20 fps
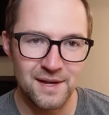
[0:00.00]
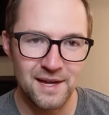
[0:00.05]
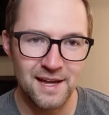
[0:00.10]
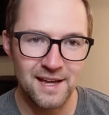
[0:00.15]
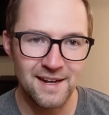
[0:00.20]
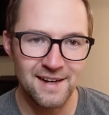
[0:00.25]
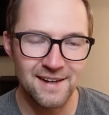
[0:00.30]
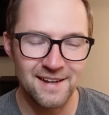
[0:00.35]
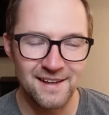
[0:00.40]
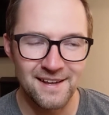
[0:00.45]

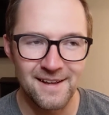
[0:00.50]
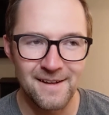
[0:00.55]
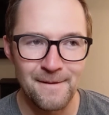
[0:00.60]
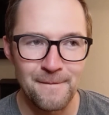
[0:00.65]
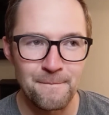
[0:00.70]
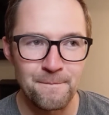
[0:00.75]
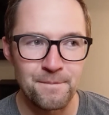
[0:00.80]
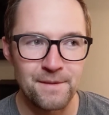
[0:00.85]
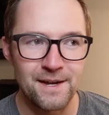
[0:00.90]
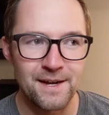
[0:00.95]
And
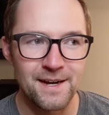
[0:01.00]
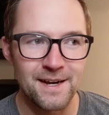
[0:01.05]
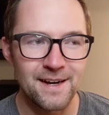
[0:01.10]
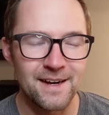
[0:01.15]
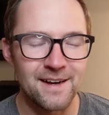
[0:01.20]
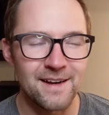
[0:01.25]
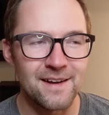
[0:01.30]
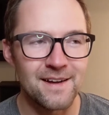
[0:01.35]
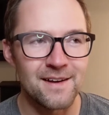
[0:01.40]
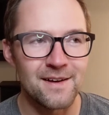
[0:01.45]

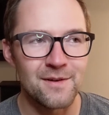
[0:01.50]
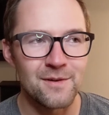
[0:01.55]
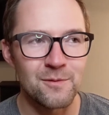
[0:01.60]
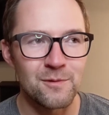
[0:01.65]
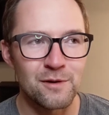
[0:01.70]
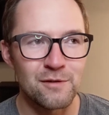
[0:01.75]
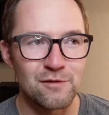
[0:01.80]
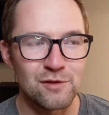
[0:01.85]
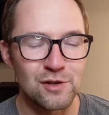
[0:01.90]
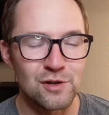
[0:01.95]

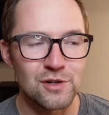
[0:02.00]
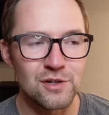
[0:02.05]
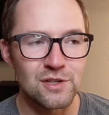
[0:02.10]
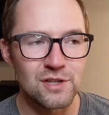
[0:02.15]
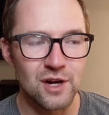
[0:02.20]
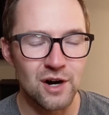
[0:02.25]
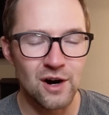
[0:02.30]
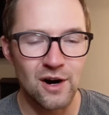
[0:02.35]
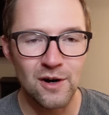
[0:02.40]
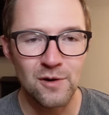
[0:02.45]
we've learned
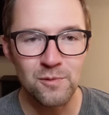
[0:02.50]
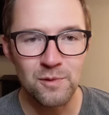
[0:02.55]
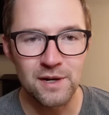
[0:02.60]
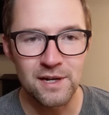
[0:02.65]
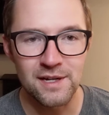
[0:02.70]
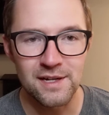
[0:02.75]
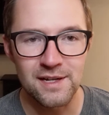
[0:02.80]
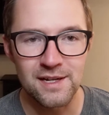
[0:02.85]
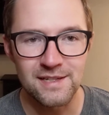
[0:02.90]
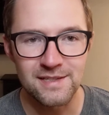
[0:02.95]
the hard
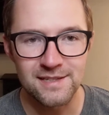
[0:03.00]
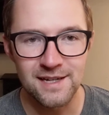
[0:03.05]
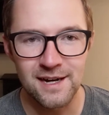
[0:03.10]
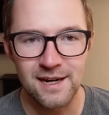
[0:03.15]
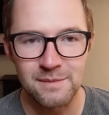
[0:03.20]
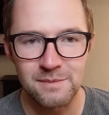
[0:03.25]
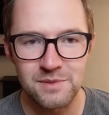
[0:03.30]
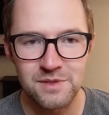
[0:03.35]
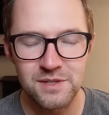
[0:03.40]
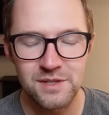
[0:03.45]
way at
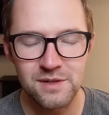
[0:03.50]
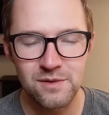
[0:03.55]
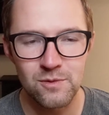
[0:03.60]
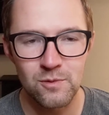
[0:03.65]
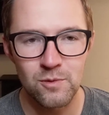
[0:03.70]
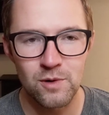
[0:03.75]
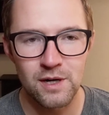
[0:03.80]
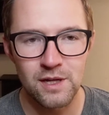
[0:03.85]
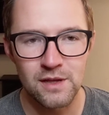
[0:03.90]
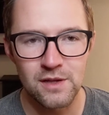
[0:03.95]
times
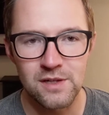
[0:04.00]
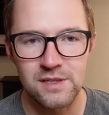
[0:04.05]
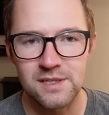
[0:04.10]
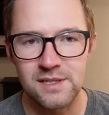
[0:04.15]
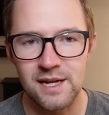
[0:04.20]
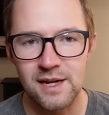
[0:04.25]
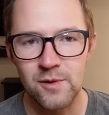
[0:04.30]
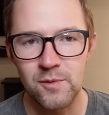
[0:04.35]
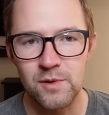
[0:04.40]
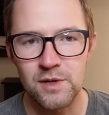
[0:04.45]
what it looks
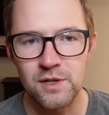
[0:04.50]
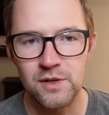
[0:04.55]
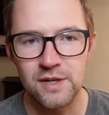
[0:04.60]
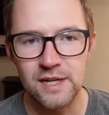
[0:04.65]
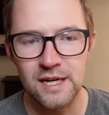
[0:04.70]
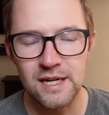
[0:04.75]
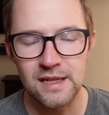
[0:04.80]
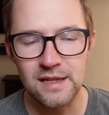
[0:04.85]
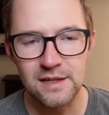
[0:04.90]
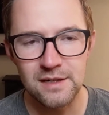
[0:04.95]
like when you
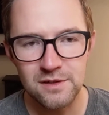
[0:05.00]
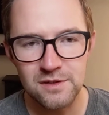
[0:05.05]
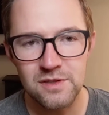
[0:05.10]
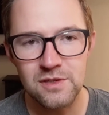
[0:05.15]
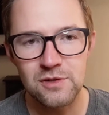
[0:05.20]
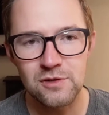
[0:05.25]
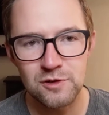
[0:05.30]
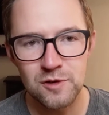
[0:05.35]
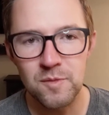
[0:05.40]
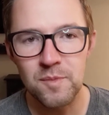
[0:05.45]
get a little
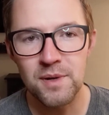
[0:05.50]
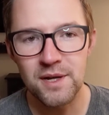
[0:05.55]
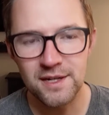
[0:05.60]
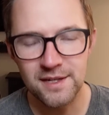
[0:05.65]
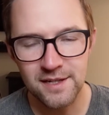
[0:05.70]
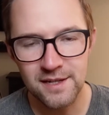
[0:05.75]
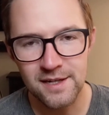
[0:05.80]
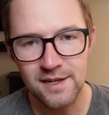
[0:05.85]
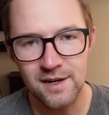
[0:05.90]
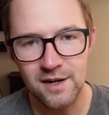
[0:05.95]
too
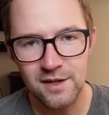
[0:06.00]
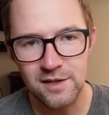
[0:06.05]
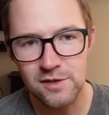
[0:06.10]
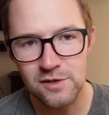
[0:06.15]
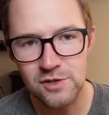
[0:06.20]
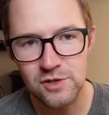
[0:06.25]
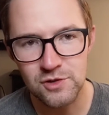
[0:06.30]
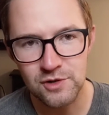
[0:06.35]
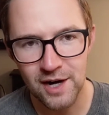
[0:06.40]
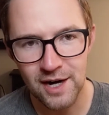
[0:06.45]
dependent on
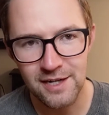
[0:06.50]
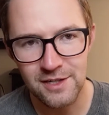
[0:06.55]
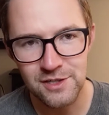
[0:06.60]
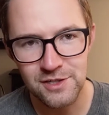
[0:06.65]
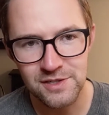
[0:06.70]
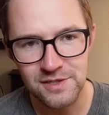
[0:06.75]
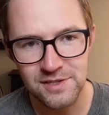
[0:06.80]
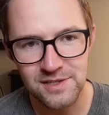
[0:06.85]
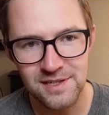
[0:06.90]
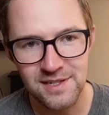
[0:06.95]
your
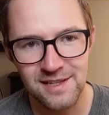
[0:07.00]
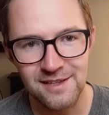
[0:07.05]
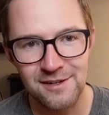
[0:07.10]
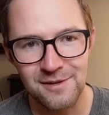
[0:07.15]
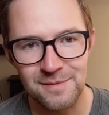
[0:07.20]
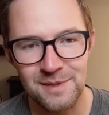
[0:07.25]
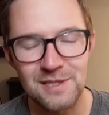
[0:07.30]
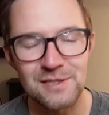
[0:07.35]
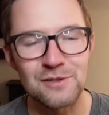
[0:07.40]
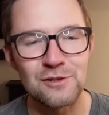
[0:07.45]
strategies, a
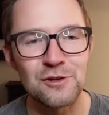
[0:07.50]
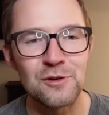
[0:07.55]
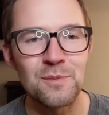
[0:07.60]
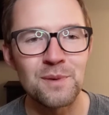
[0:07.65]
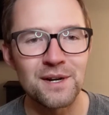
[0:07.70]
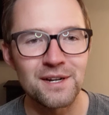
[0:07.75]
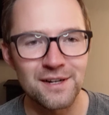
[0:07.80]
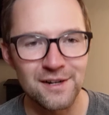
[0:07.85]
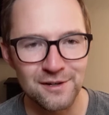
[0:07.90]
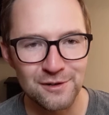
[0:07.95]
little bit too
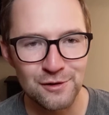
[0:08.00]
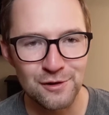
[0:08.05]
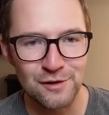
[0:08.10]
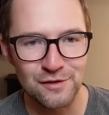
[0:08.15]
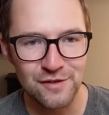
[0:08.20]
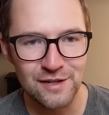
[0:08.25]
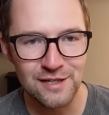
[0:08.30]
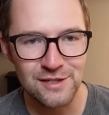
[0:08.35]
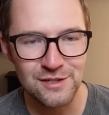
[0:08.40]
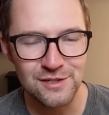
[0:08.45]
dependent on your
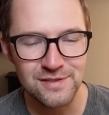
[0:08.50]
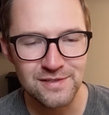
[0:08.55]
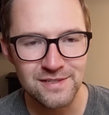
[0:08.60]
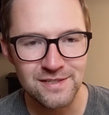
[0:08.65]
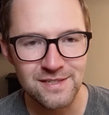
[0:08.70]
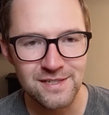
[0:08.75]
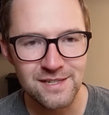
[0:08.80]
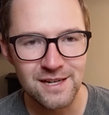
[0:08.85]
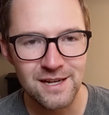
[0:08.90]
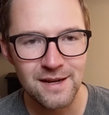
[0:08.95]
innovations.